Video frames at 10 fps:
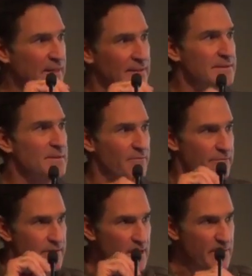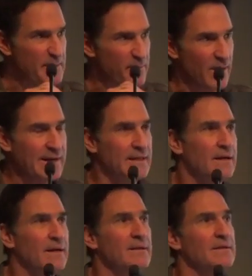in some very bright
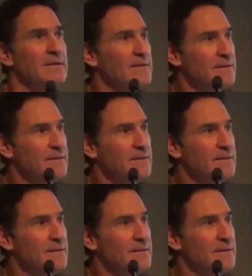color,